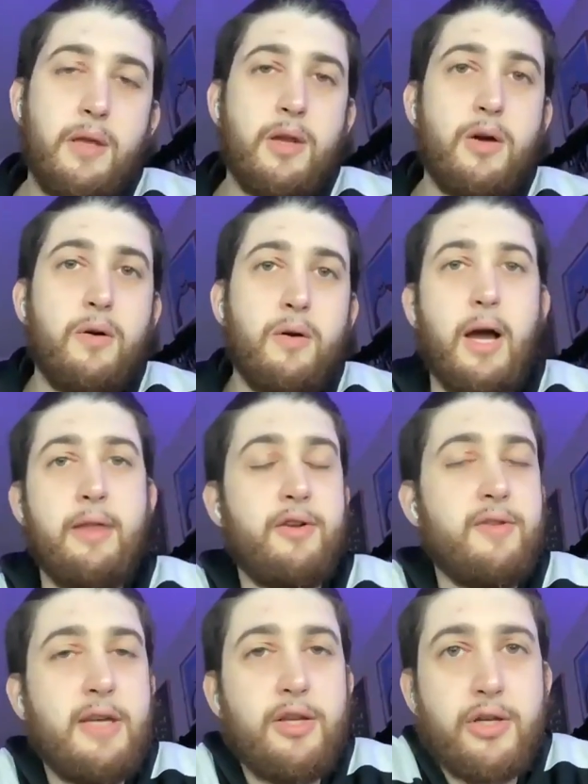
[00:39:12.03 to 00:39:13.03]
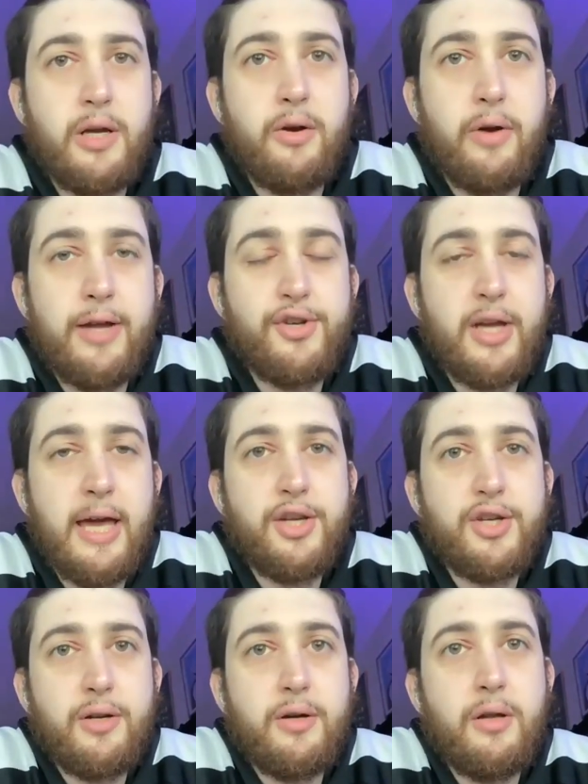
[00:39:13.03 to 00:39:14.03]
you know, either teaching or
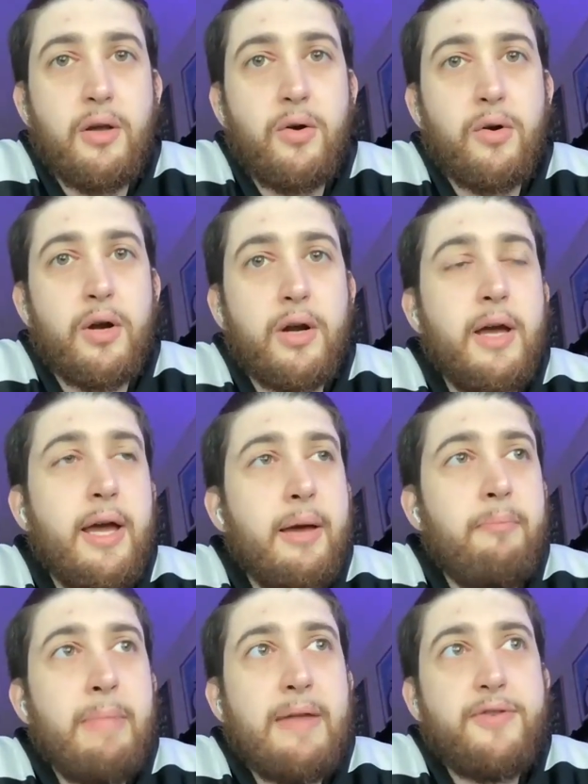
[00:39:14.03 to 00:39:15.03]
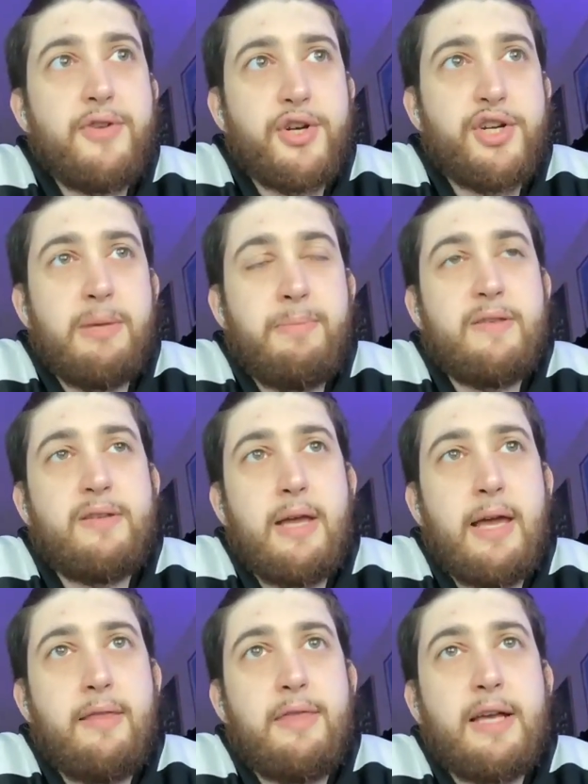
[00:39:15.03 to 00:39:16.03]
educational or mentorship
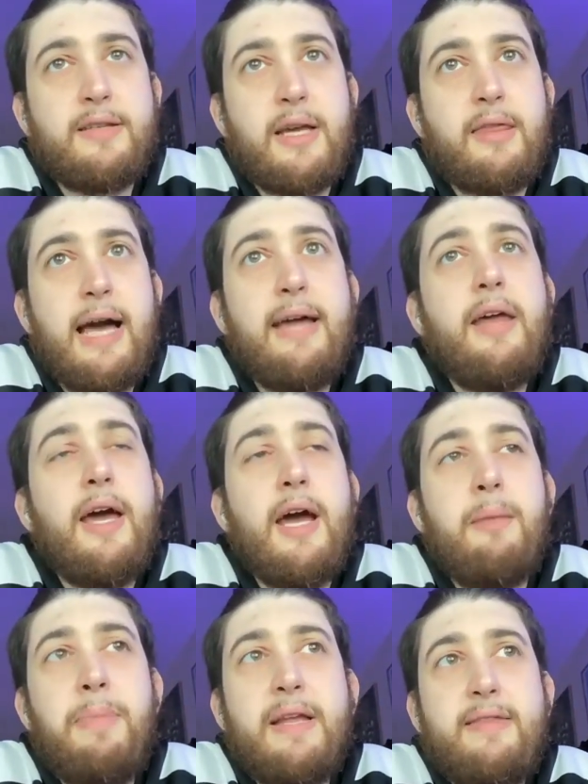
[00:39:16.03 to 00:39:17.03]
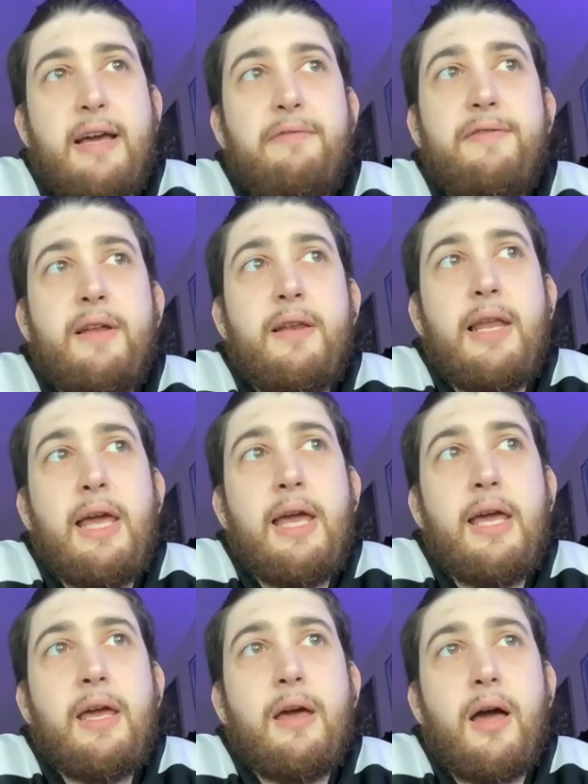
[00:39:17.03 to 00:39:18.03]
and things like that. But
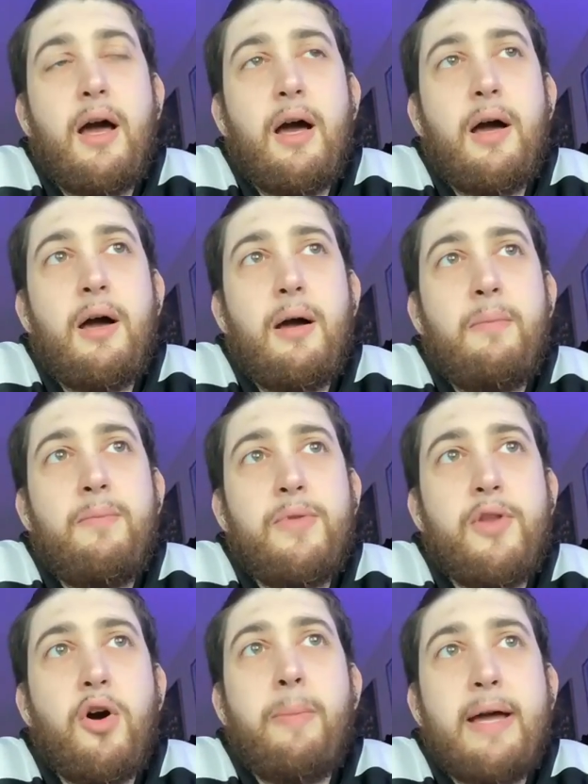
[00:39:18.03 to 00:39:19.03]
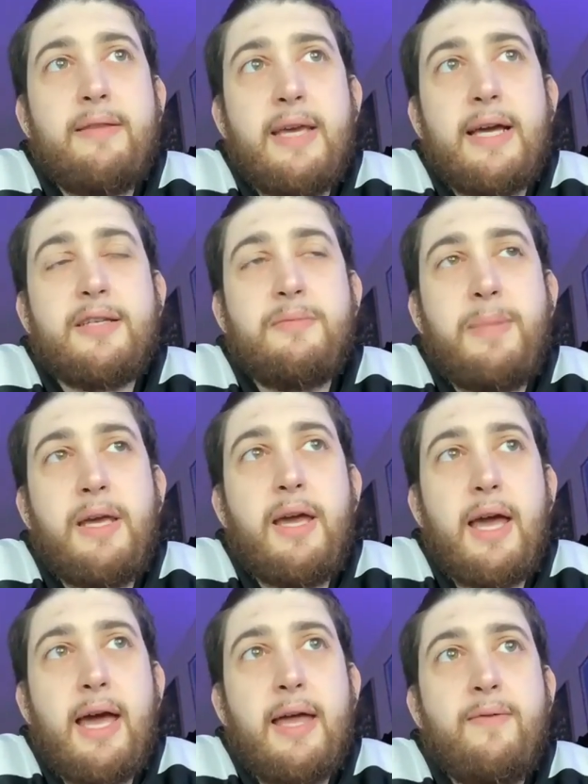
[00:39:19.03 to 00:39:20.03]
definitely, Nomad
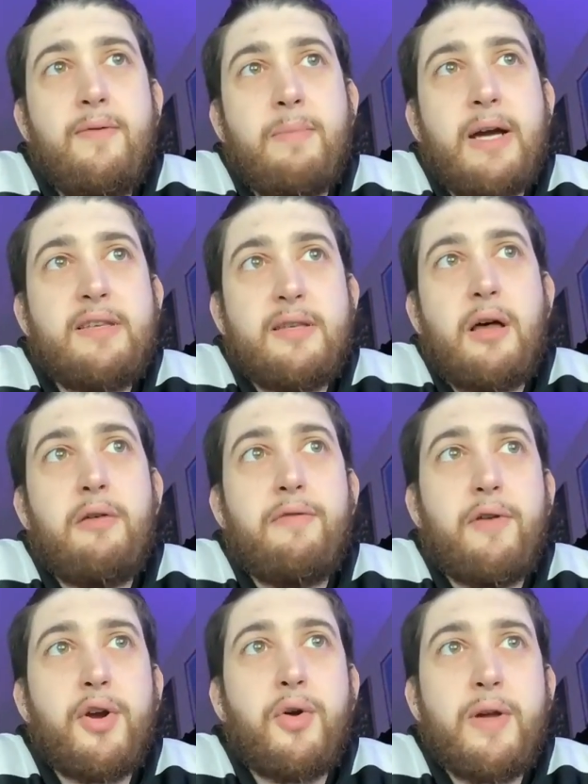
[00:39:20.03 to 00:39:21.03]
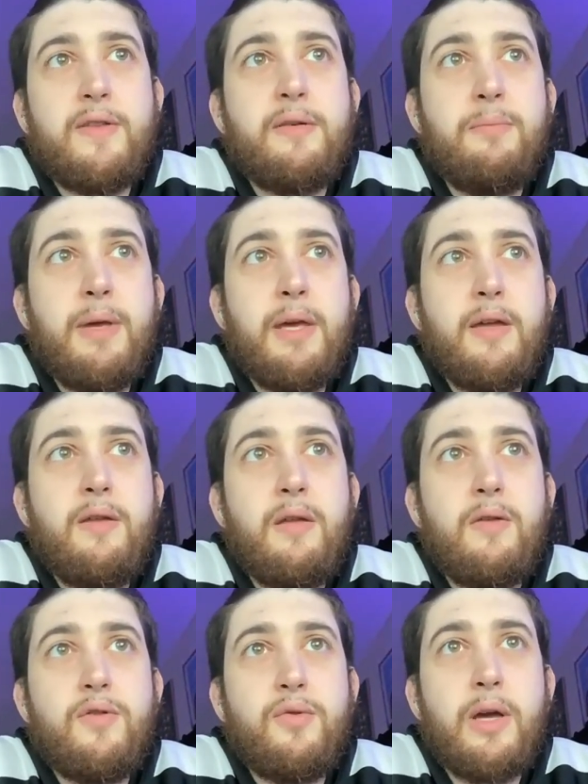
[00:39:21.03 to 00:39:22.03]
DXB and myself are going to be
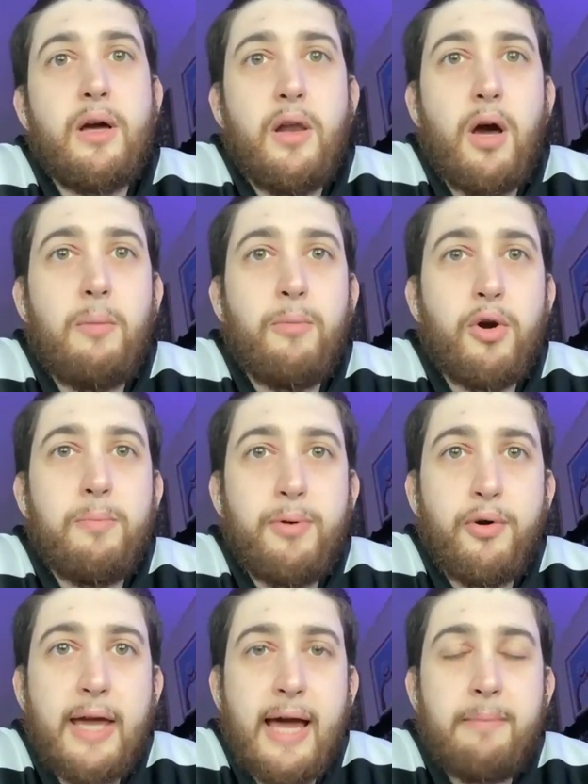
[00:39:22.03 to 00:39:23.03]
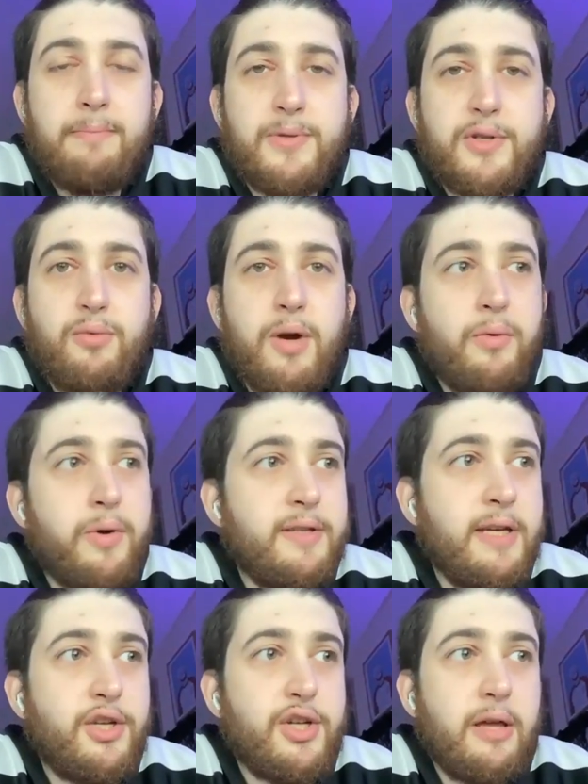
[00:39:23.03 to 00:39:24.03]
doing a lot more boot camps where we're
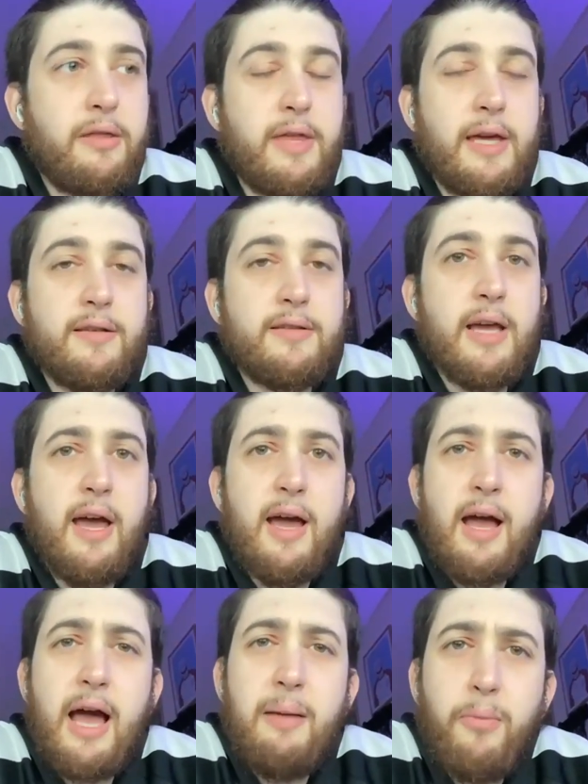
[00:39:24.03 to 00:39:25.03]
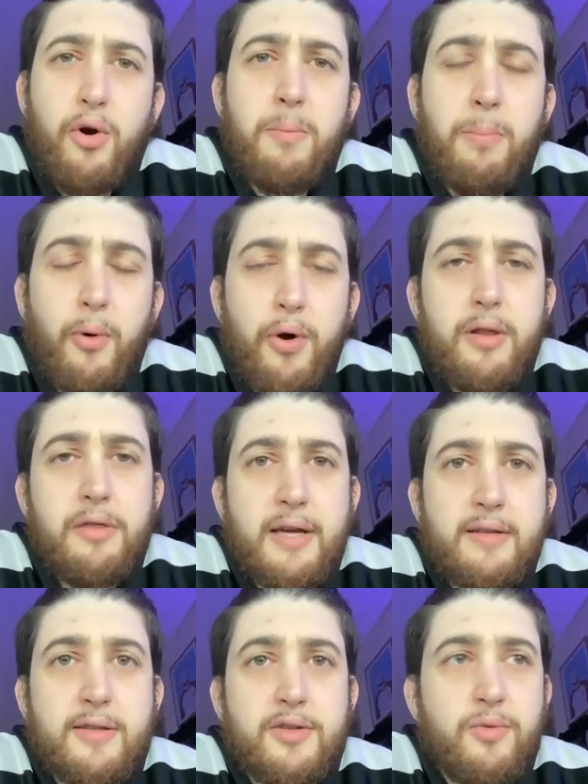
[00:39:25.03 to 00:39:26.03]
teaching things and more important
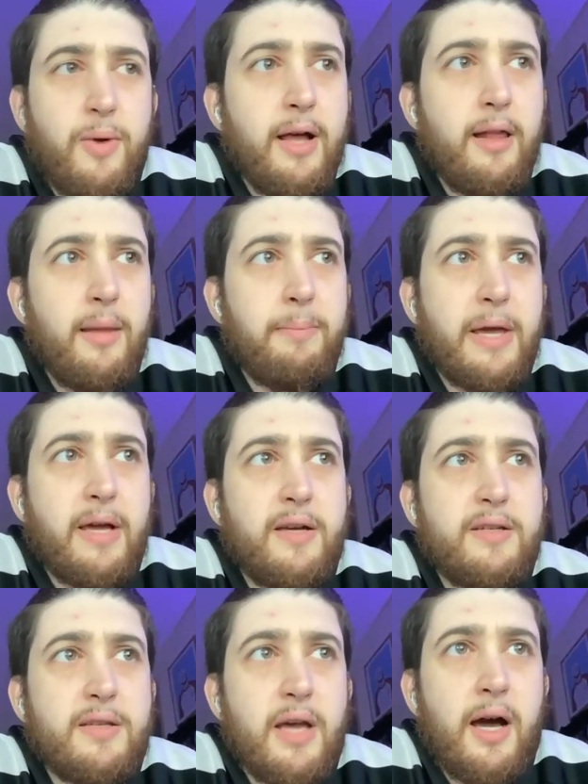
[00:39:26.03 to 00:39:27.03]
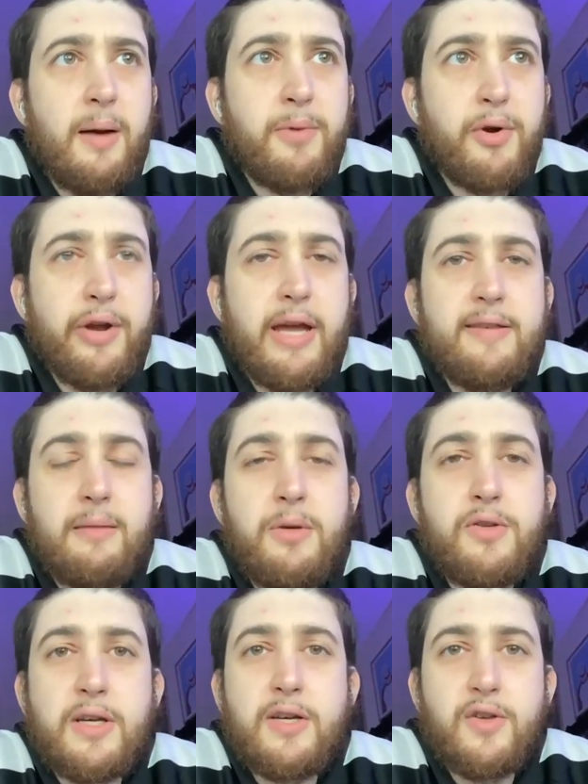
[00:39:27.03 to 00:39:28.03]
things as well, because creating
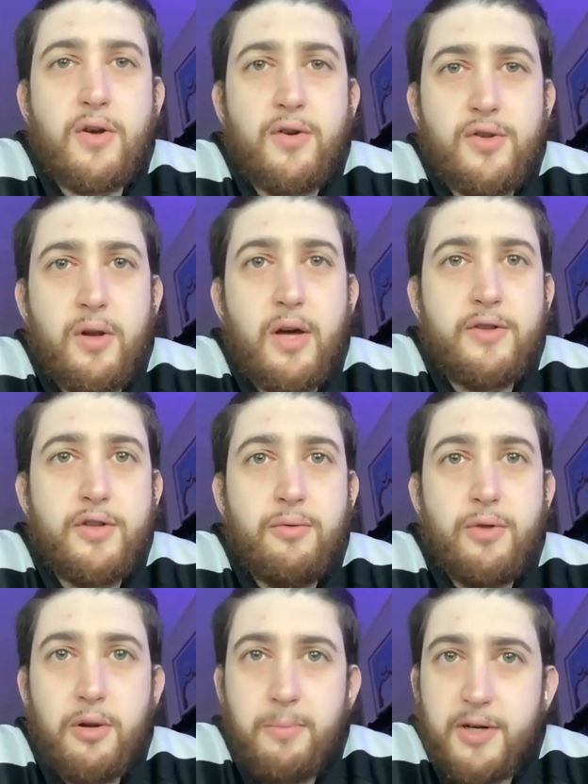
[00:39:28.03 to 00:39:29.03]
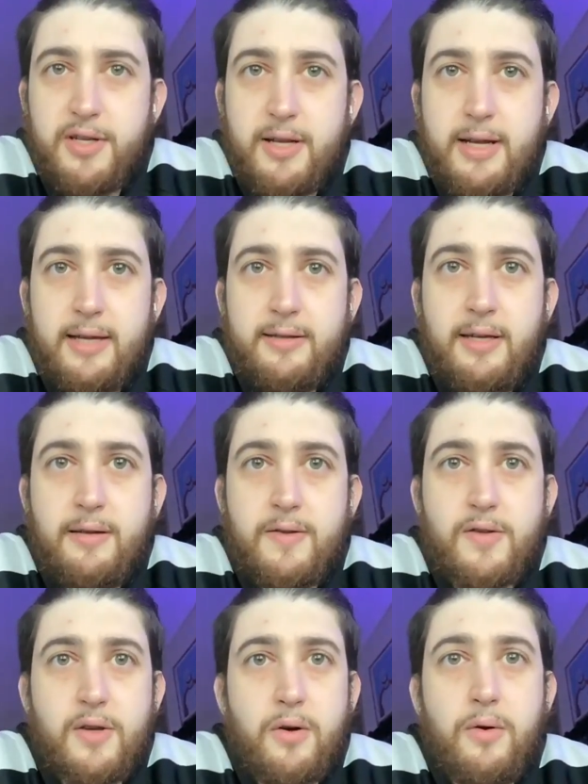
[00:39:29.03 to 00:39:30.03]
music is also a lot to do with your personality.
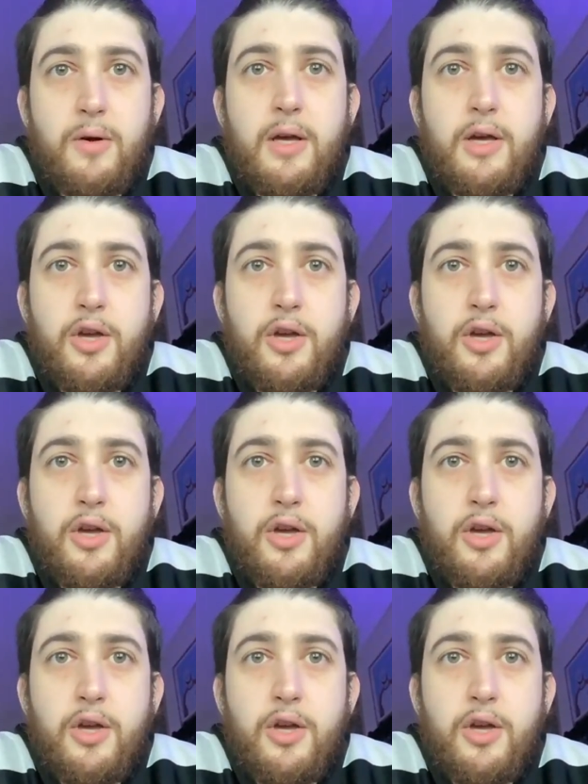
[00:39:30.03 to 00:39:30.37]
So